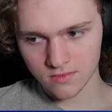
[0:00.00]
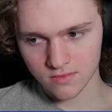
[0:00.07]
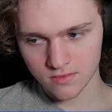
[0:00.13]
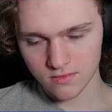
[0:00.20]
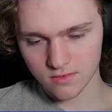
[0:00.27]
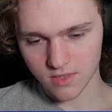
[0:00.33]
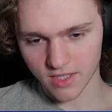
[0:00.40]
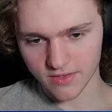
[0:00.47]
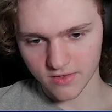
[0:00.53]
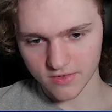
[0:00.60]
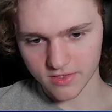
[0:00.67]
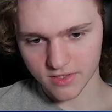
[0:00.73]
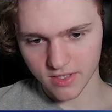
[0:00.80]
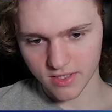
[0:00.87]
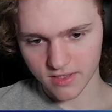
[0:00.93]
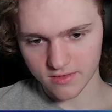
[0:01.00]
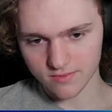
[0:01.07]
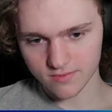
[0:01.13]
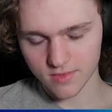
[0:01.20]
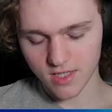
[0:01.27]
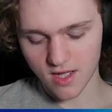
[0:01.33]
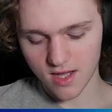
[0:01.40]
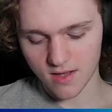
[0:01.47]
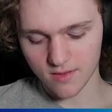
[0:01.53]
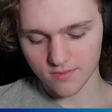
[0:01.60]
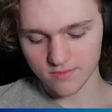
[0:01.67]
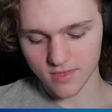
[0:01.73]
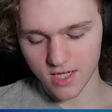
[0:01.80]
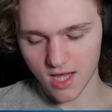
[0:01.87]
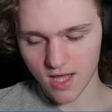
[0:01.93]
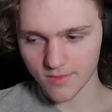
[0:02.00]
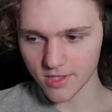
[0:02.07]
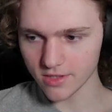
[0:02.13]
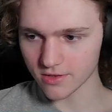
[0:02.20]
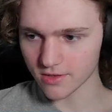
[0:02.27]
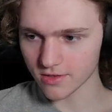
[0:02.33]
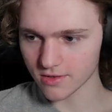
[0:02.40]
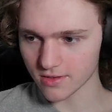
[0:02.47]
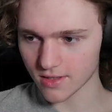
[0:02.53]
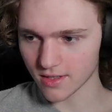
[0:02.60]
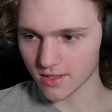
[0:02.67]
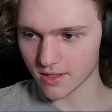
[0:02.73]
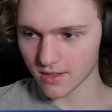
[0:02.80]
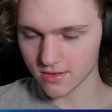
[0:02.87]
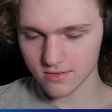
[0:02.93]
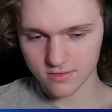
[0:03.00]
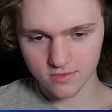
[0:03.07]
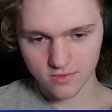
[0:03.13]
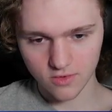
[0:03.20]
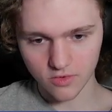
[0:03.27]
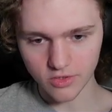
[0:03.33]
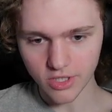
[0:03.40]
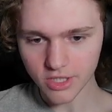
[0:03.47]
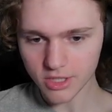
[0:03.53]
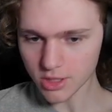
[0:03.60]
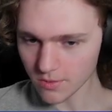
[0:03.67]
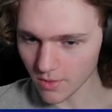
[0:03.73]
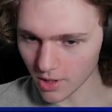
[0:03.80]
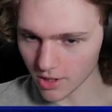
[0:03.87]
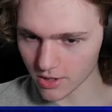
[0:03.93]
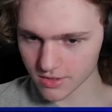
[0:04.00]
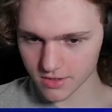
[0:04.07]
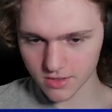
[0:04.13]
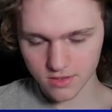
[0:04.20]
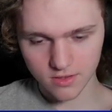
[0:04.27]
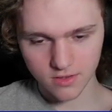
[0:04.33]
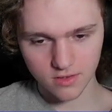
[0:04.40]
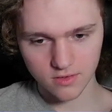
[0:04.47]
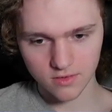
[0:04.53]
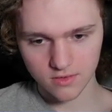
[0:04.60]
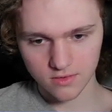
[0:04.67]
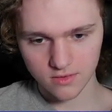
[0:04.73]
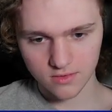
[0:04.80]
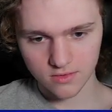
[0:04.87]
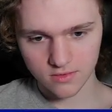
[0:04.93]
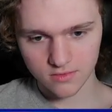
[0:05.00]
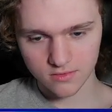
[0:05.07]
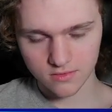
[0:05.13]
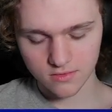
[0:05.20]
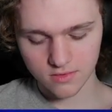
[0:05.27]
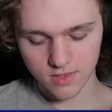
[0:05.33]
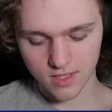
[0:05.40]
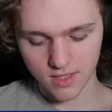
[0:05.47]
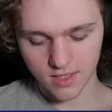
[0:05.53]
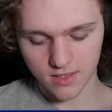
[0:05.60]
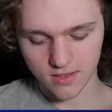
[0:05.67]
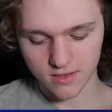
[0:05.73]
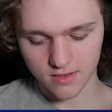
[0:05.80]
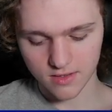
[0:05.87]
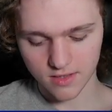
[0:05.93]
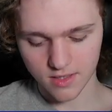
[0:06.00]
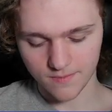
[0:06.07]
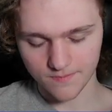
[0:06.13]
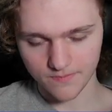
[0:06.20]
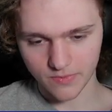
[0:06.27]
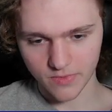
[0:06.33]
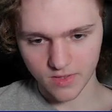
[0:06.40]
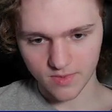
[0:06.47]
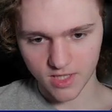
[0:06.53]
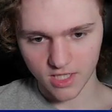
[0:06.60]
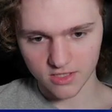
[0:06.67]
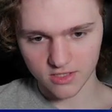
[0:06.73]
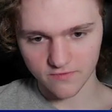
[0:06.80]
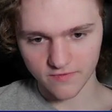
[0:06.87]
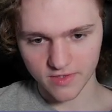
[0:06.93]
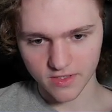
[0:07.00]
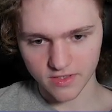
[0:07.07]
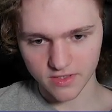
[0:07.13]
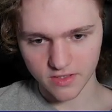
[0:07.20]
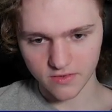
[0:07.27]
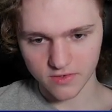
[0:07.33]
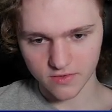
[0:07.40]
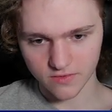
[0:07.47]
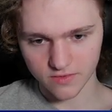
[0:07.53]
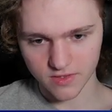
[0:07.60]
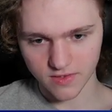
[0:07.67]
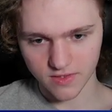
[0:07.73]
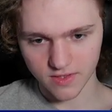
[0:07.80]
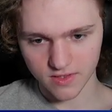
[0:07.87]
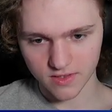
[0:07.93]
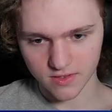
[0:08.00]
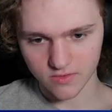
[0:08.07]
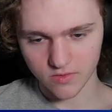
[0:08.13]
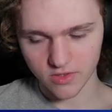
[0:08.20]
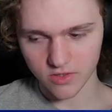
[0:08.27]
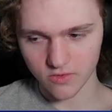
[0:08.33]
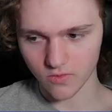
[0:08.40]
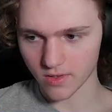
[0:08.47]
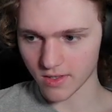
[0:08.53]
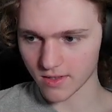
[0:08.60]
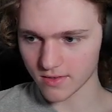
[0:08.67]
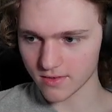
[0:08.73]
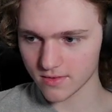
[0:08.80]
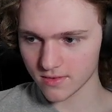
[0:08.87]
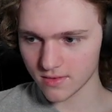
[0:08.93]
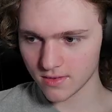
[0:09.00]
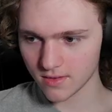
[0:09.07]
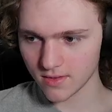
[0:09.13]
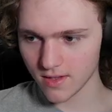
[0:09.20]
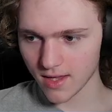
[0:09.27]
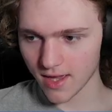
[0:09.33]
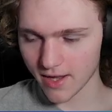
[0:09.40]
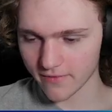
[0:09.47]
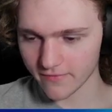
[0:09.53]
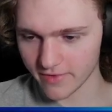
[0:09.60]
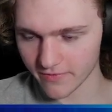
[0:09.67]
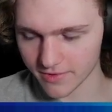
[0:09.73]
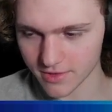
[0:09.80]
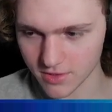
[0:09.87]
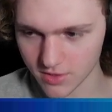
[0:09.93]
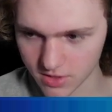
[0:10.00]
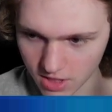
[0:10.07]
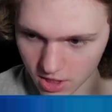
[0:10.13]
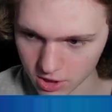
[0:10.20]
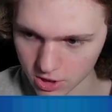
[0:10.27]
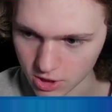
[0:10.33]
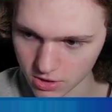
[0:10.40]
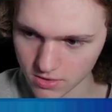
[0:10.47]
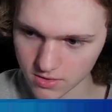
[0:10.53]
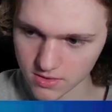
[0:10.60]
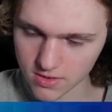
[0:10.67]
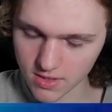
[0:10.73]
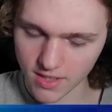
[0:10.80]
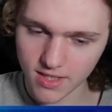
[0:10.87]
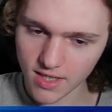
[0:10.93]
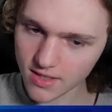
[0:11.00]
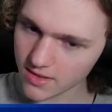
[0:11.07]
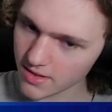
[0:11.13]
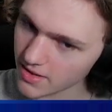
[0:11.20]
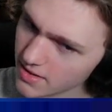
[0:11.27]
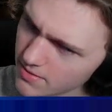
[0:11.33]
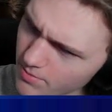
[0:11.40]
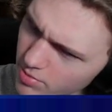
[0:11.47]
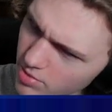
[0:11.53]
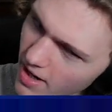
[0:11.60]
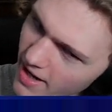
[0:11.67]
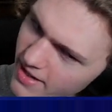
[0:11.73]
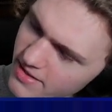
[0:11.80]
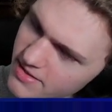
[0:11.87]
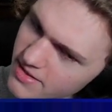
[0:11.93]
Right, those are like comma or quotation marks and apostrophes, those sorts of things when you want to have different sections, like kind of like brackets, I